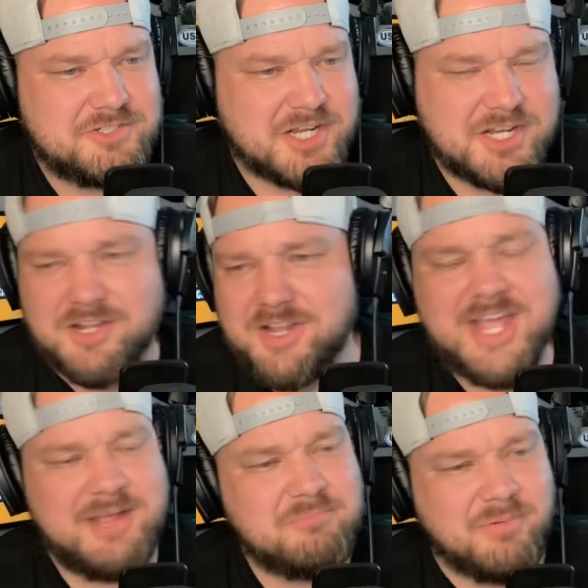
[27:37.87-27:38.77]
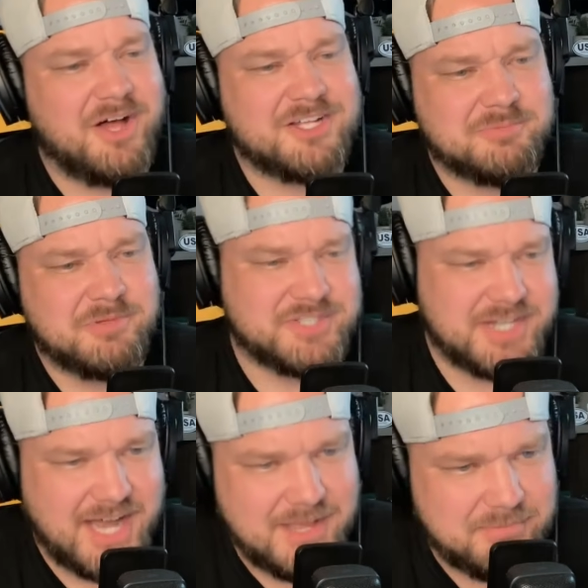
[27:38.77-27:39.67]
to claim plausible
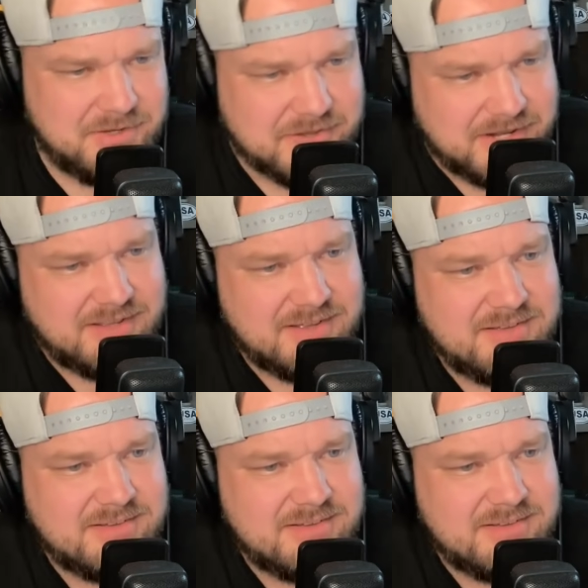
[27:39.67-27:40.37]
deniability.